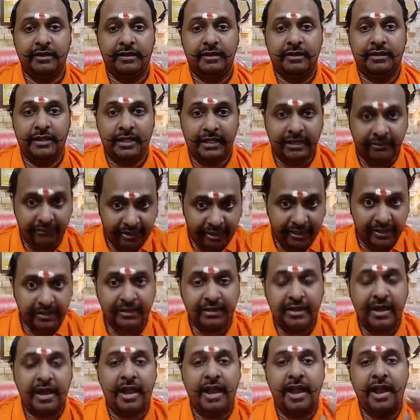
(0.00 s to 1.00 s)
even
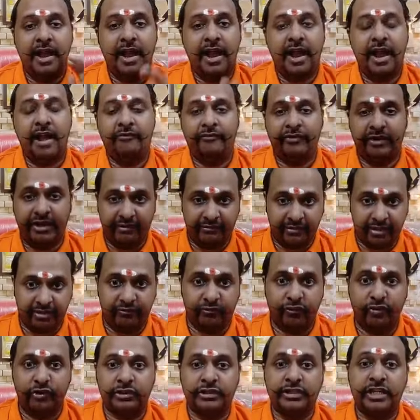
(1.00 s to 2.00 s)
half an hour,
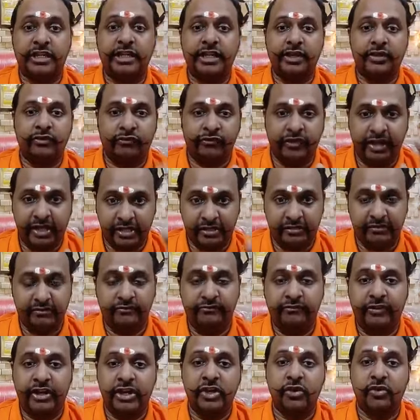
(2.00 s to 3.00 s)
4:30 to 5.
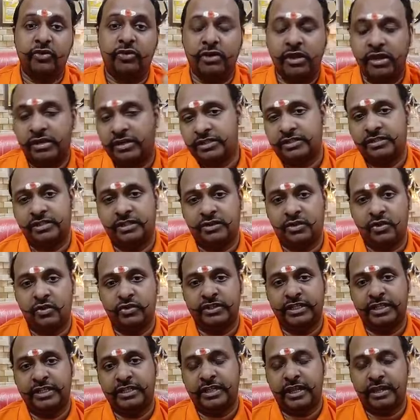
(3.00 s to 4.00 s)
5 o'clock is the
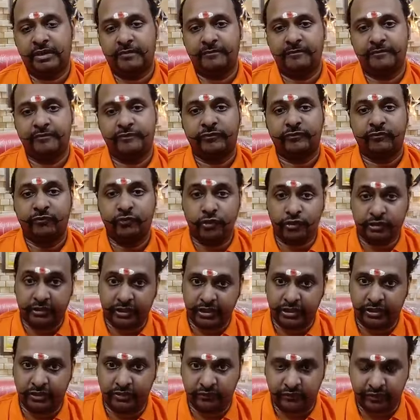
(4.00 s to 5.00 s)
closing time,
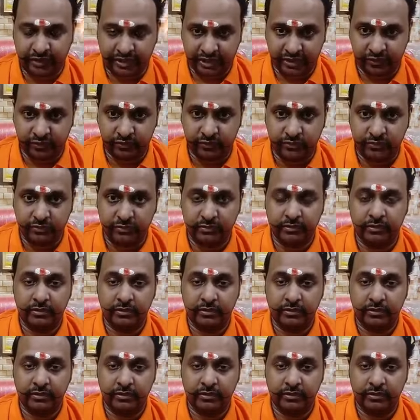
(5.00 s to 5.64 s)
4:30 to 5 you do.